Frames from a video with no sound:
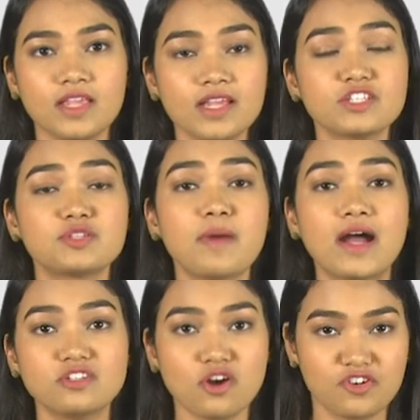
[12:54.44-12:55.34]

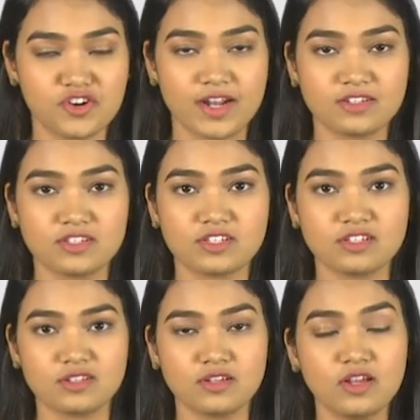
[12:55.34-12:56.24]
Smart contracts.
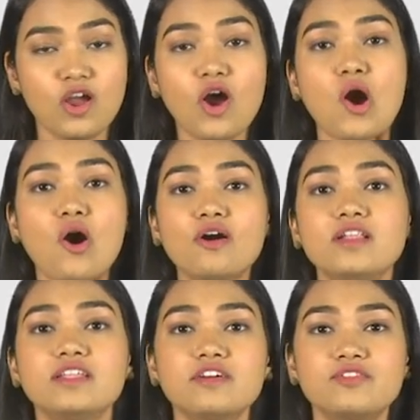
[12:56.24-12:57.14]
All
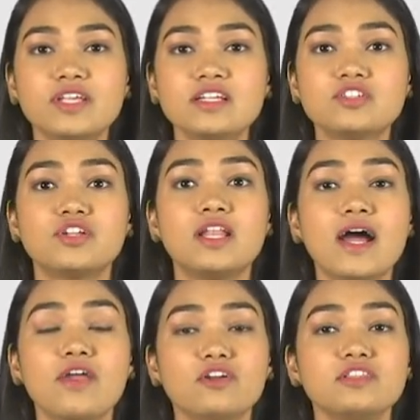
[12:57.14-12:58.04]
NFTs
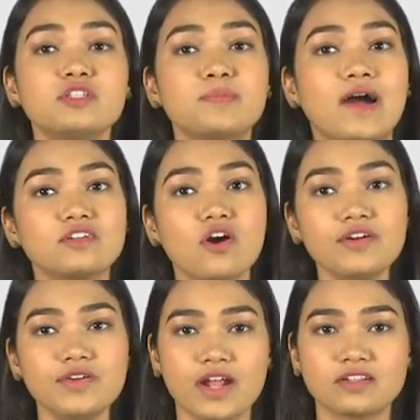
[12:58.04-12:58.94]
rely on the smart
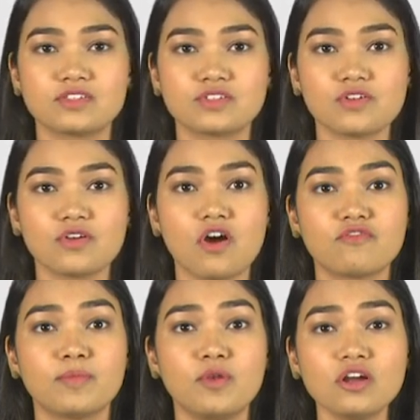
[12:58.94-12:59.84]
contracts of
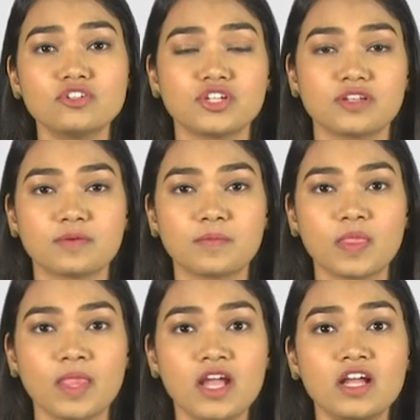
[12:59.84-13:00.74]
a blockchain.
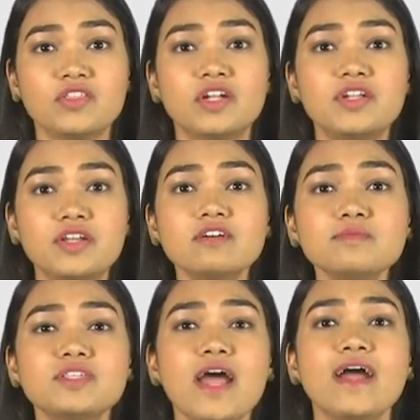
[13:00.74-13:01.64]
The
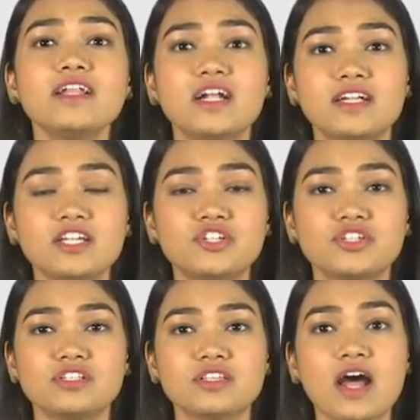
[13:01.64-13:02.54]
terms and
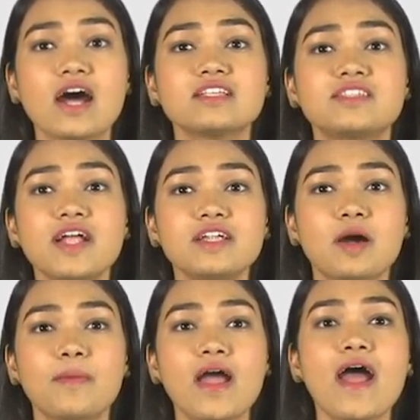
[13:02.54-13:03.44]
conditions are set
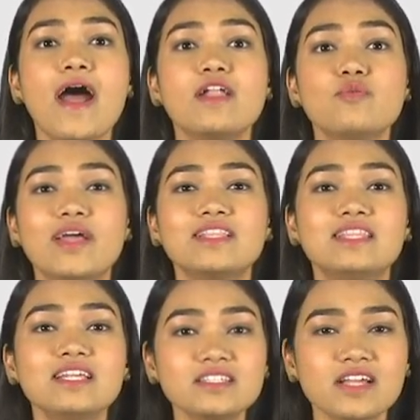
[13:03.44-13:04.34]
up, and when these